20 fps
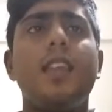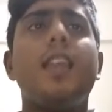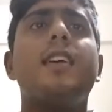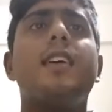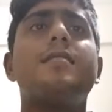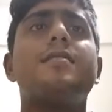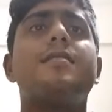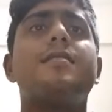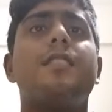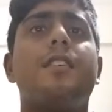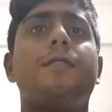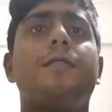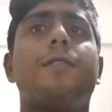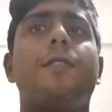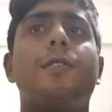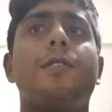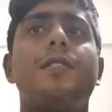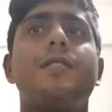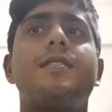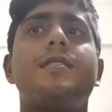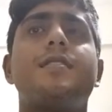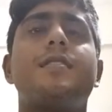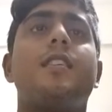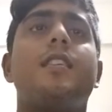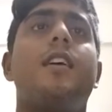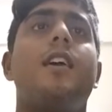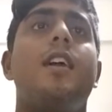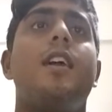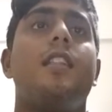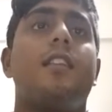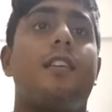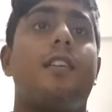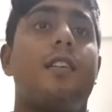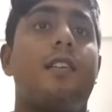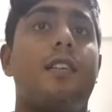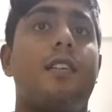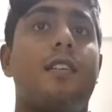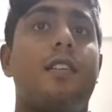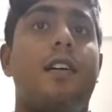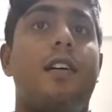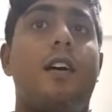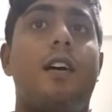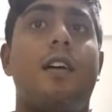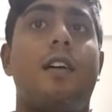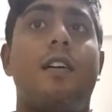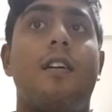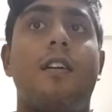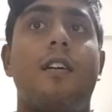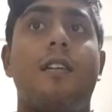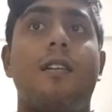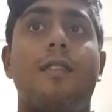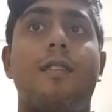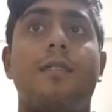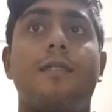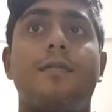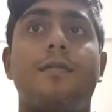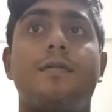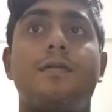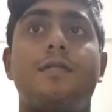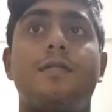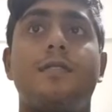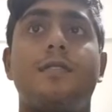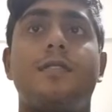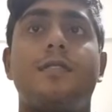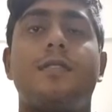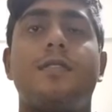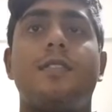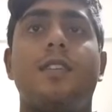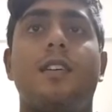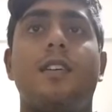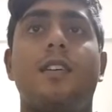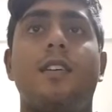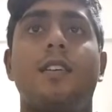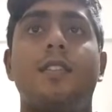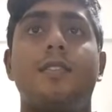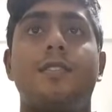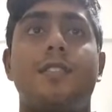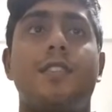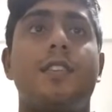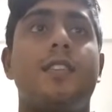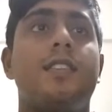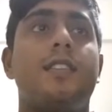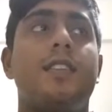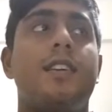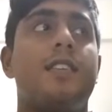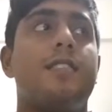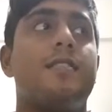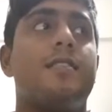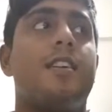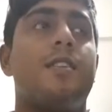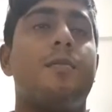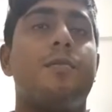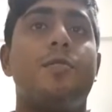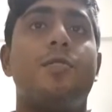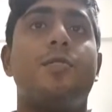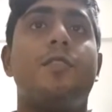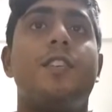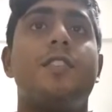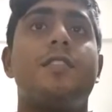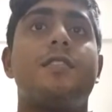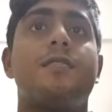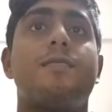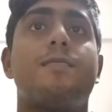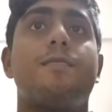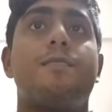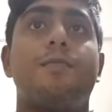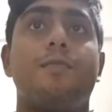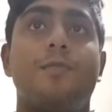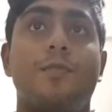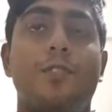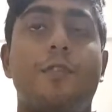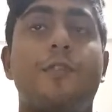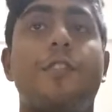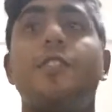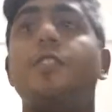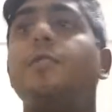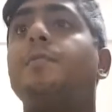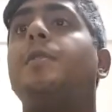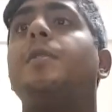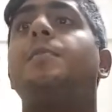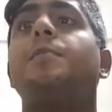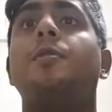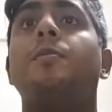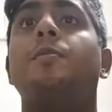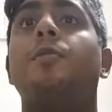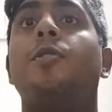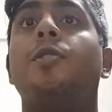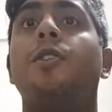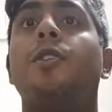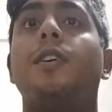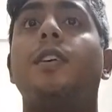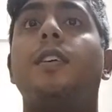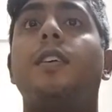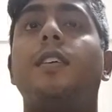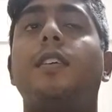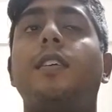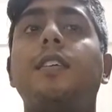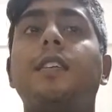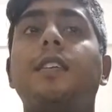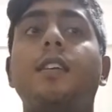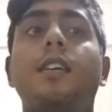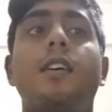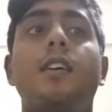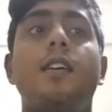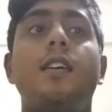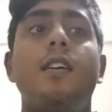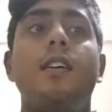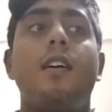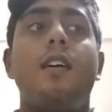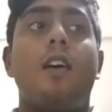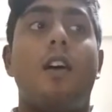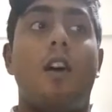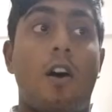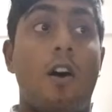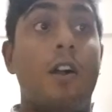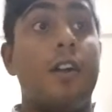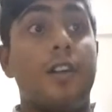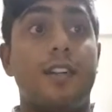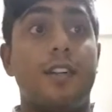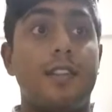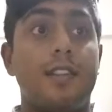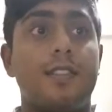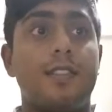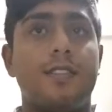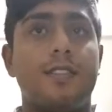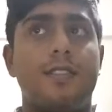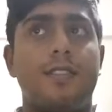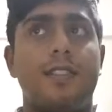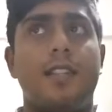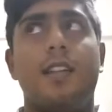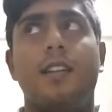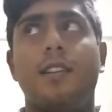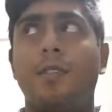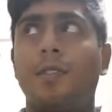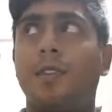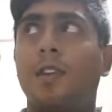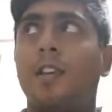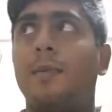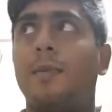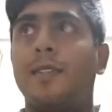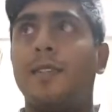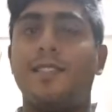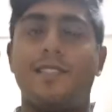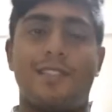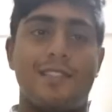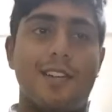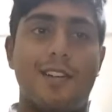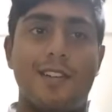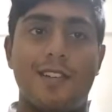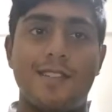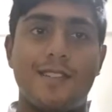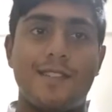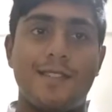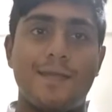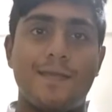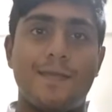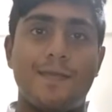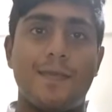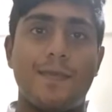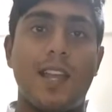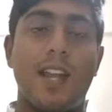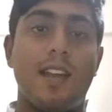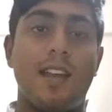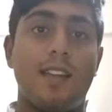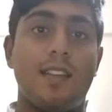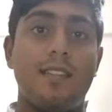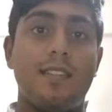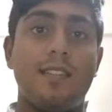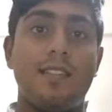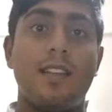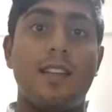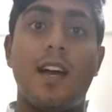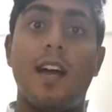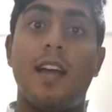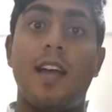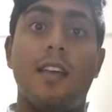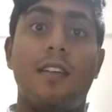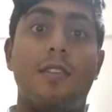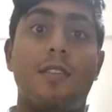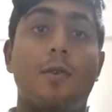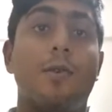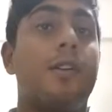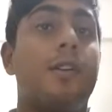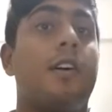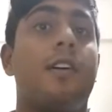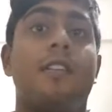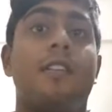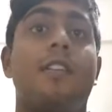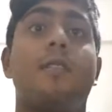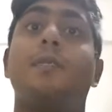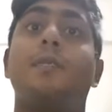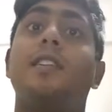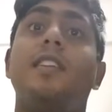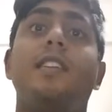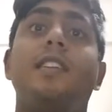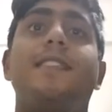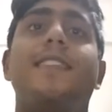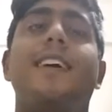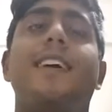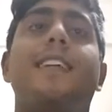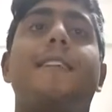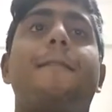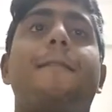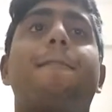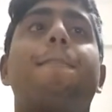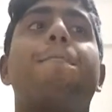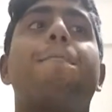Yes, of course, there are certain things that move certain people more on Earth than looking up at the stars, and I wholeheartedly believe that.